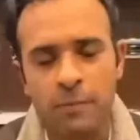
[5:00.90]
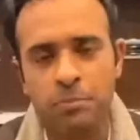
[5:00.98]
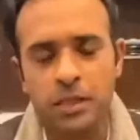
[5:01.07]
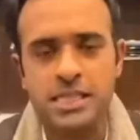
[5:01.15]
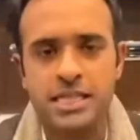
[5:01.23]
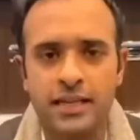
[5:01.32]
be
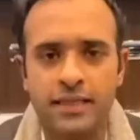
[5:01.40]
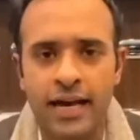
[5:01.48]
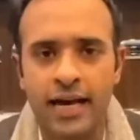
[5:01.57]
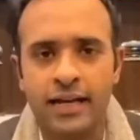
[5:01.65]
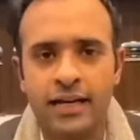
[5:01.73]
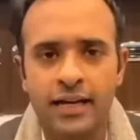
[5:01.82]
complicit
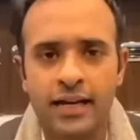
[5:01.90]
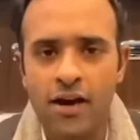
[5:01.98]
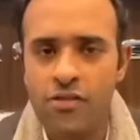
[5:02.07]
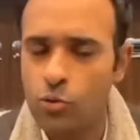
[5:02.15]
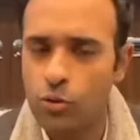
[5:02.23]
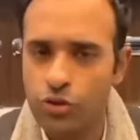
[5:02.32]
in that.
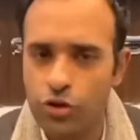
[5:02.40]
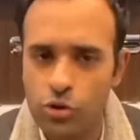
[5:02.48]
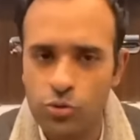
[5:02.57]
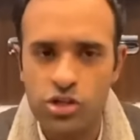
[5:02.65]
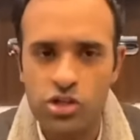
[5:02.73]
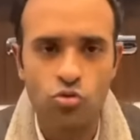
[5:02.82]
I think what
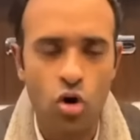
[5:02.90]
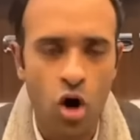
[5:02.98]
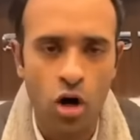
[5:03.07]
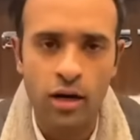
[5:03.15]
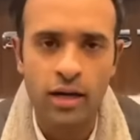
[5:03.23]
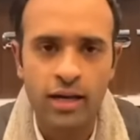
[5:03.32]
they're doing is
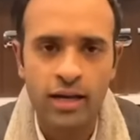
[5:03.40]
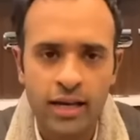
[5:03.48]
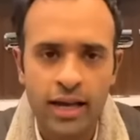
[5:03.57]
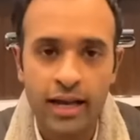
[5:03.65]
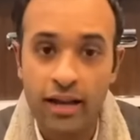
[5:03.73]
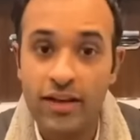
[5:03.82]
wrong.
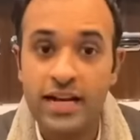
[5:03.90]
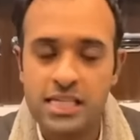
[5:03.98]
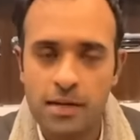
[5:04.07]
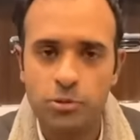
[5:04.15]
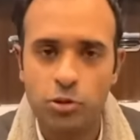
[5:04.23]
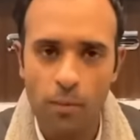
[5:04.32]
And I
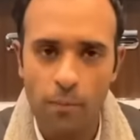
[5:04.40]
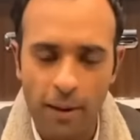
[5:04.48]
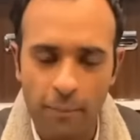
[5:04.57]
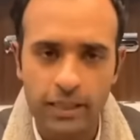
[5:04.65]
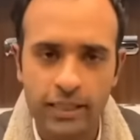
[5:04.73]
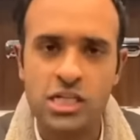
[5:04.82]
think it's up to
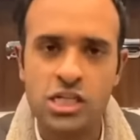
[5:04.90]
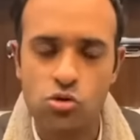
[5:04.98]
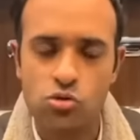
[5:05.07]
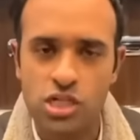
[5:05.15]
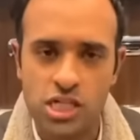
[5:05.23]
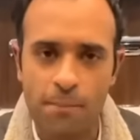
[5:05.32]

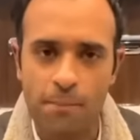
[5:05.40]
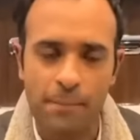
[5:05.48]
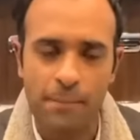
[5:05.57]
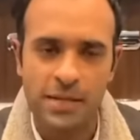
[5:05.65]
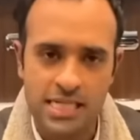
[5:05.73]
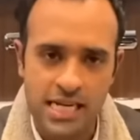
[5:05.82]
Republicans to step
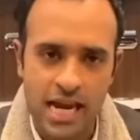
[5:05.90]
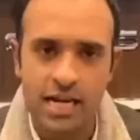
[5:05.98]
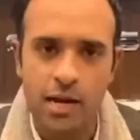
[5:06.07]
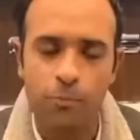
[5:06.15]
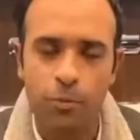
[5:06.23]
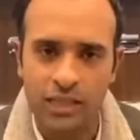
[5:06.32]
up and
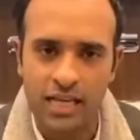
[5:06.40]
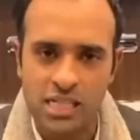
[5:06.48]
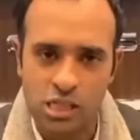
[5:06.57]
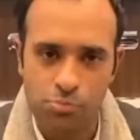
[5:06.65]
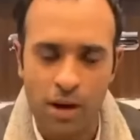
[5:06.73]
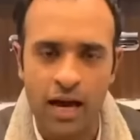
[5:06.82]
stand up with
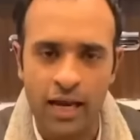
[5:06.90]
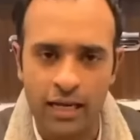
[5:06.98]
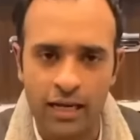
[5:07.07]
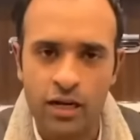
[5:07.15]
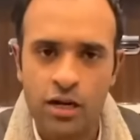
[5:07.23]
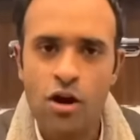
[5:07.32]
a
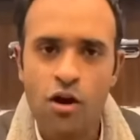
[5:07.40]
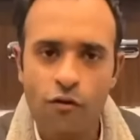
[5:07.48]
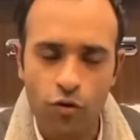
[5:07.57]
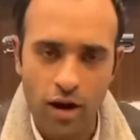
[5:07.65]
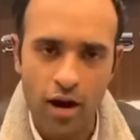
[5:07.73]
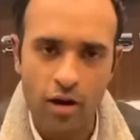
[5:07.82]
spine
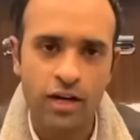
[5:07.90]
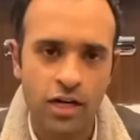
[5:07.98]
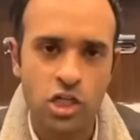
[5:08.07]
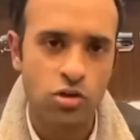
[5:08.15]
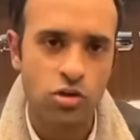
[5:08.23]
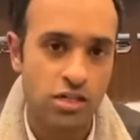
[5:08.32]
for our
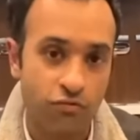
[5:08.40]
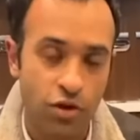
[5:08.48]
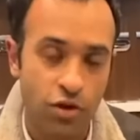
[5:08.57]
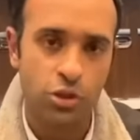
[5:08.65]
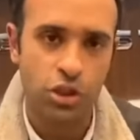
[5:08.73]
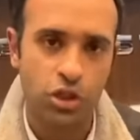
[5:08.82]
country's
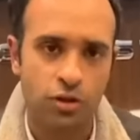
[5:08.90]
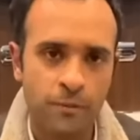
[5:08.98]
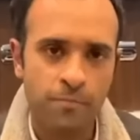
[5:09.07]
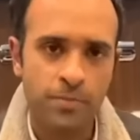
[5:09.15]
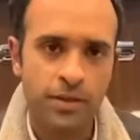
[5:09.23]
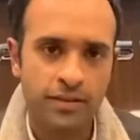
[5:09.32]
future.
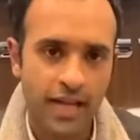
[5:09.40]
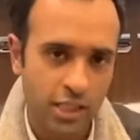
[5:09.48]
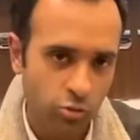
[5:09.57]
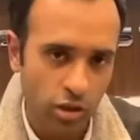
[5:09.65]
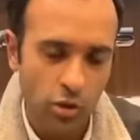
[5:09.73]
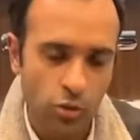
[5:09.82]

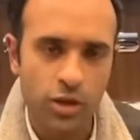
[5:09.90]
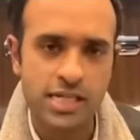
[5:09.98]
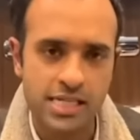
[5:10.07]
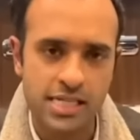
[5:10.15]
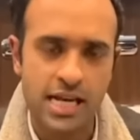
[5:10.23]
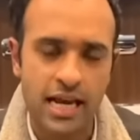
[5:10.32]
That's really
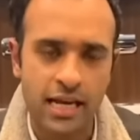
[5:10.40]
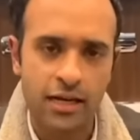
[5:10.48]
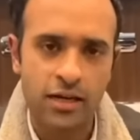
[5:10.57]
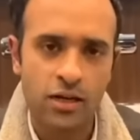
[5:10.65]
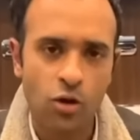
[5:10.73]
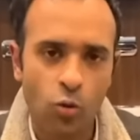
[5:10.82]
what's at
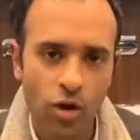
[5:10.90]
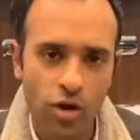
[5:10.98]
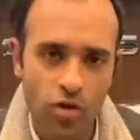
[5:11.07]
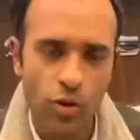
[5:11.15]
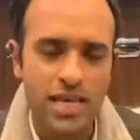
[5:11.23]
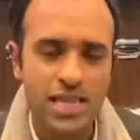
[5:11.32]
stake.
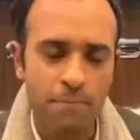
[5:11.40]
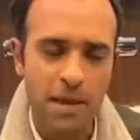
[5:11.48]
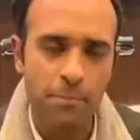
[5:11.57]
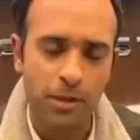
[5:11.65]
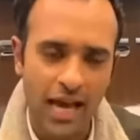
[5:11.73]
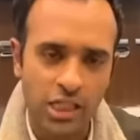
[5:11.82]
Whether we, the
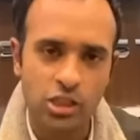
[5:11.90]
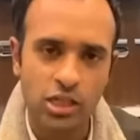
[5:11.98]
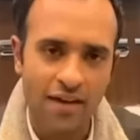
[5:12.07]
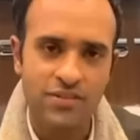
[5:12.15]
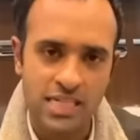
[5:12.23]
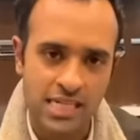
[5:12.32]
people,
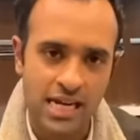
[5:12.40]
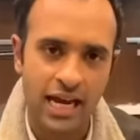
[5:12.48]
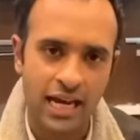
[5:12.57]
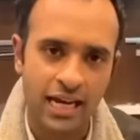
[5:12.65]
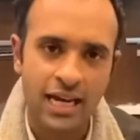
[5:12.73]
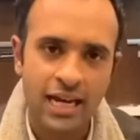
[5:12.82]
actually have a
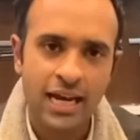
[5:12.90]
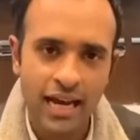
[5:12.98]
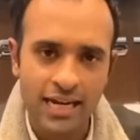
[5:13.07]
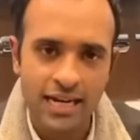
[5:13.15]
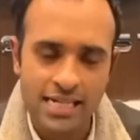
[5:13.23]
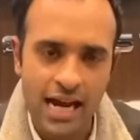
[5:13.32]
say
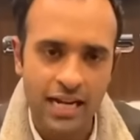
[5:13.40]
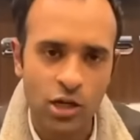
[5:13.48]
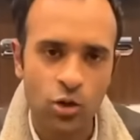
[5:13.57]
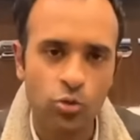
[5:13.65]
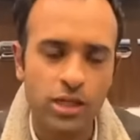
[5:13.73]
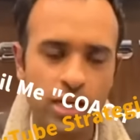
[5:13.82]
in
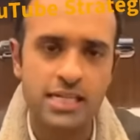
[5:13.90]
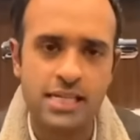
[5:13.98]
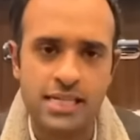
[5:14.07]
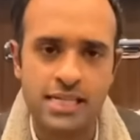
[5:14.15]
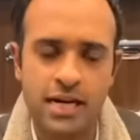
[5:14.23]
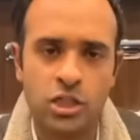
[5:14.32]
deciding who leads
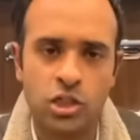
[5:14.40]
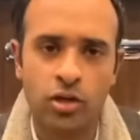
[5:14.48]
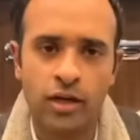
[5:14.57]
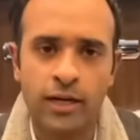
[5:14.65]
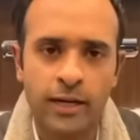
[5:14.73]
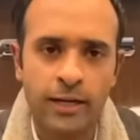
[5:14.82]
this
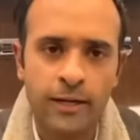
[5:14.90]
country.